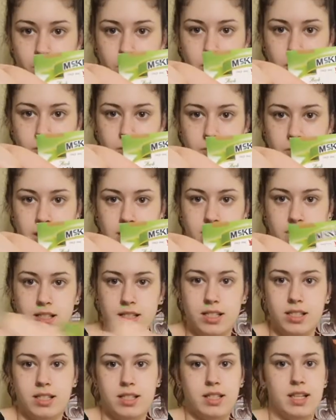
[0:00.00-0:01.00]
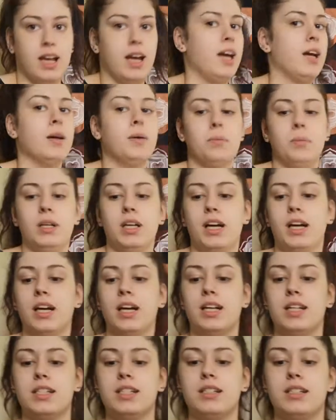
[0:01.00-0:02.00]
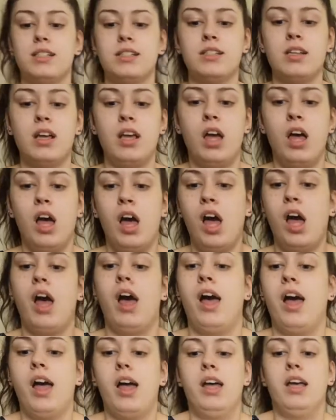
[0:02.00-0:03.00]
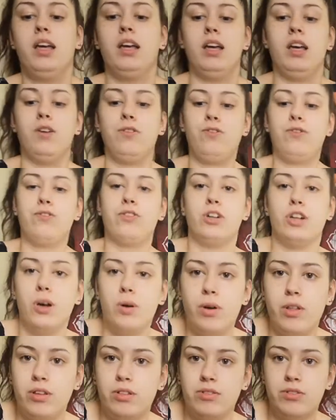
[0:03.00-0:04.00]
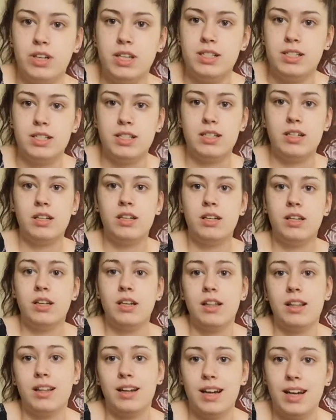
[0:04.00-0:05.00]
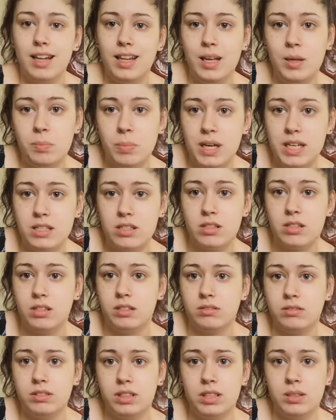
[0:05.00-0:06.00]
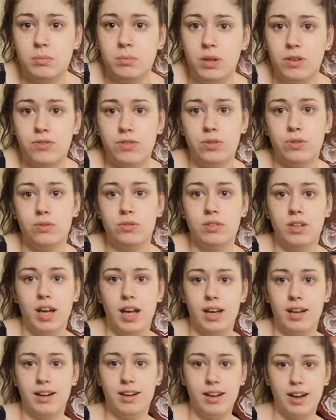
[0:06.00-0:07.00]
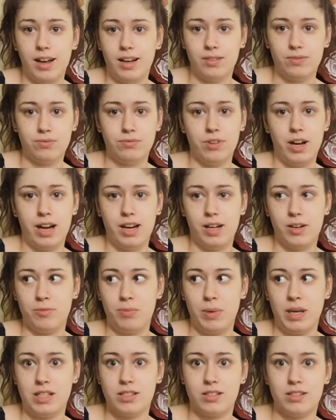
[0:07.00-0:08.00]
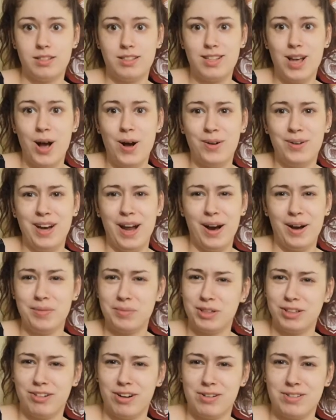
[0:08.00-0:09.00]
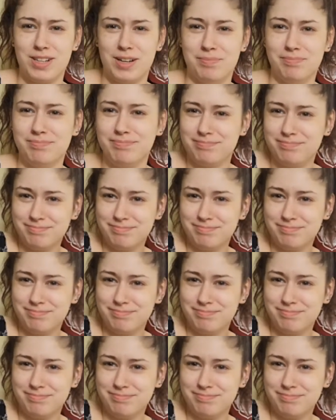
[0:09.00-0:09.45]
We're doing basil seeds today because if for no other reason, then I like basil in my food, and I ran out of basil, so now I'm going to grow some.